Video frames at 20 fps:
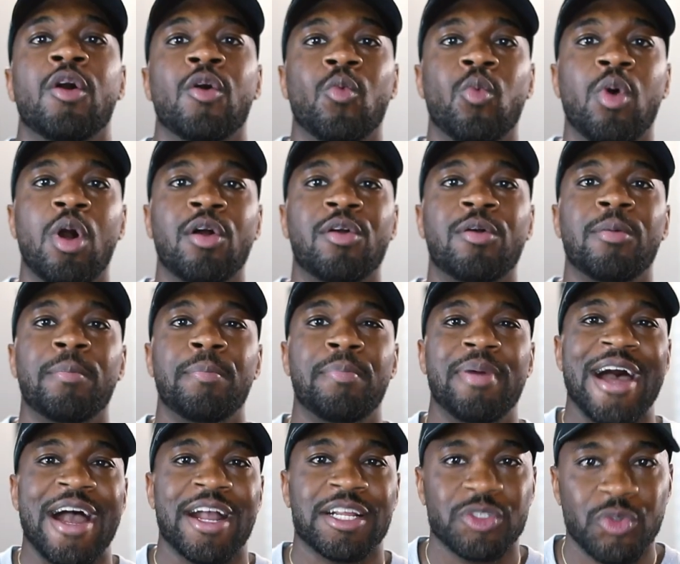Welcome
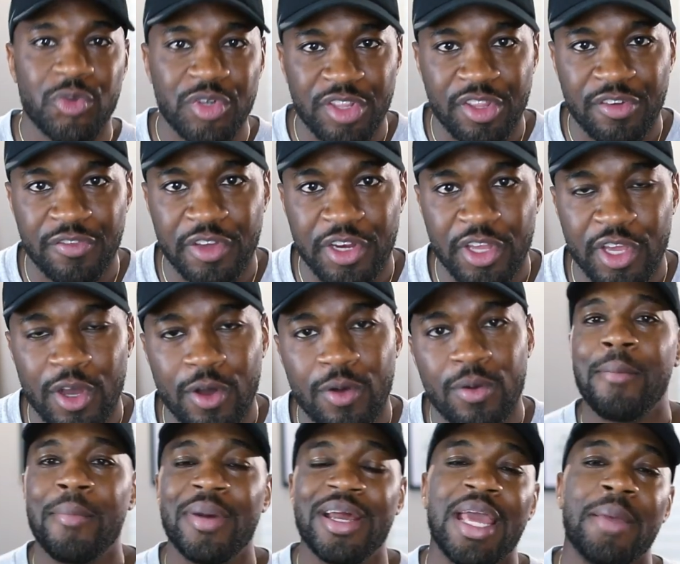back to another video.
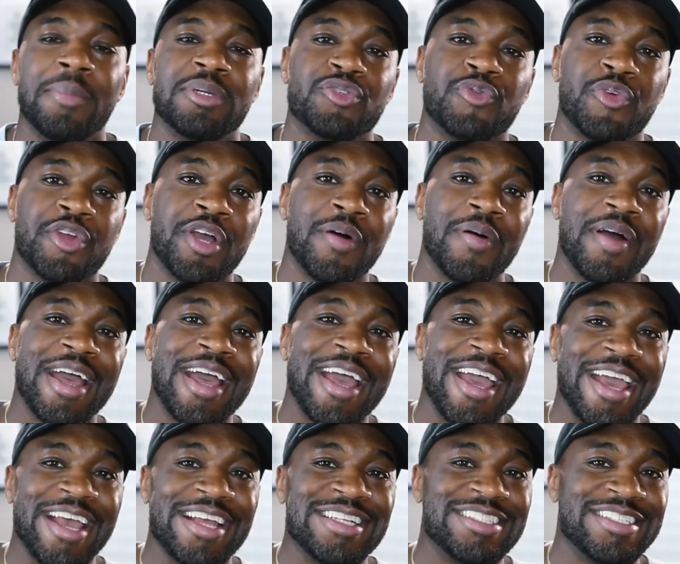My name is Rio,
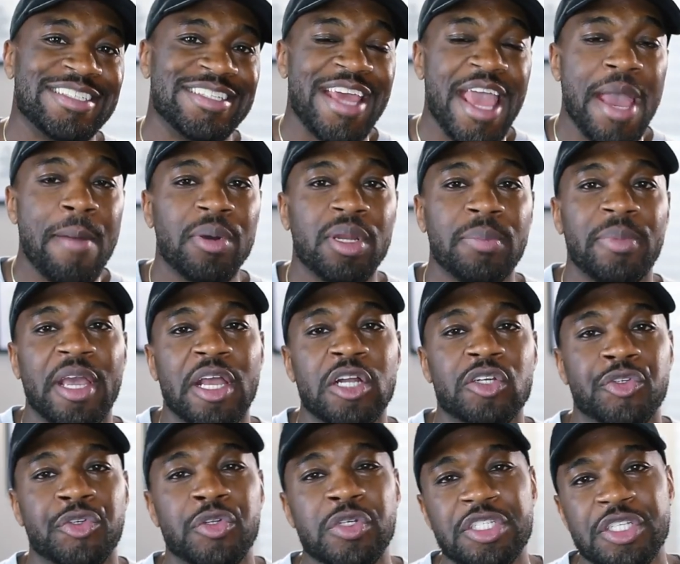and today I'm going to be
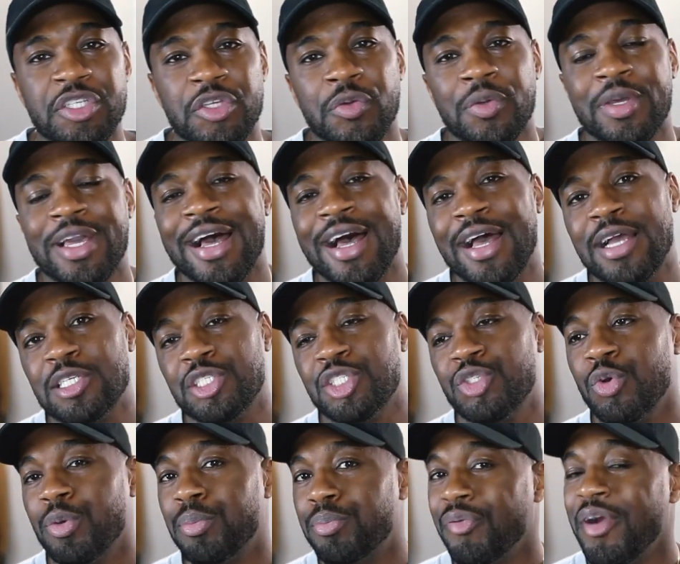introducing you guys
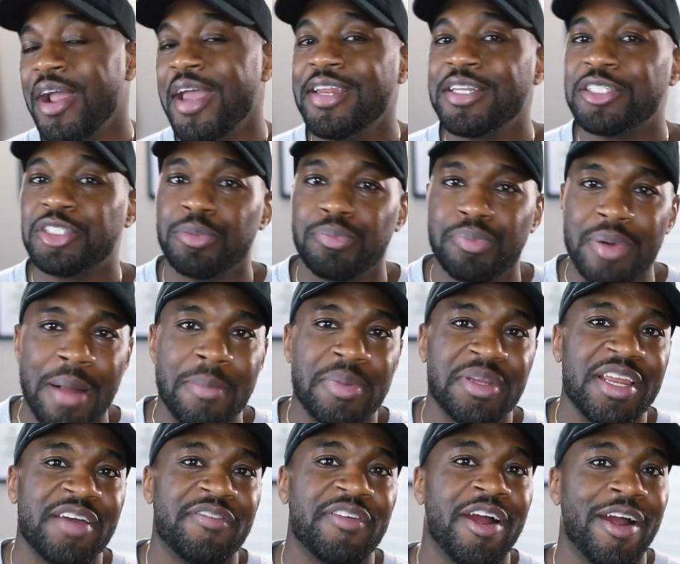to a brand that you probably
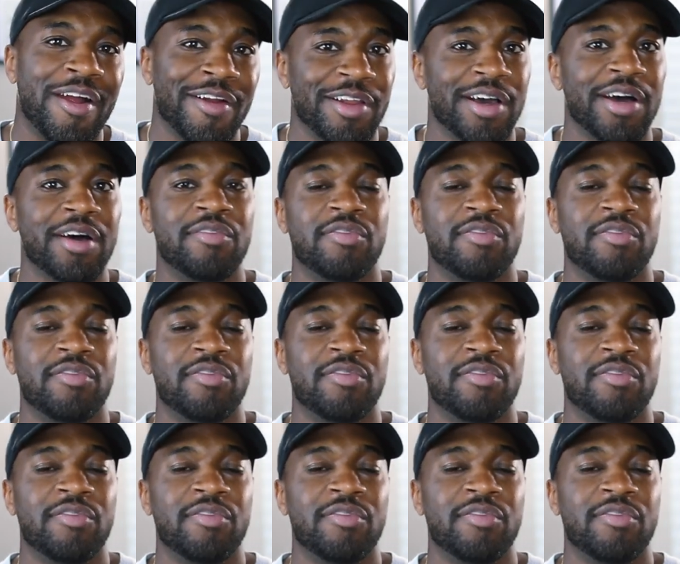never heard of.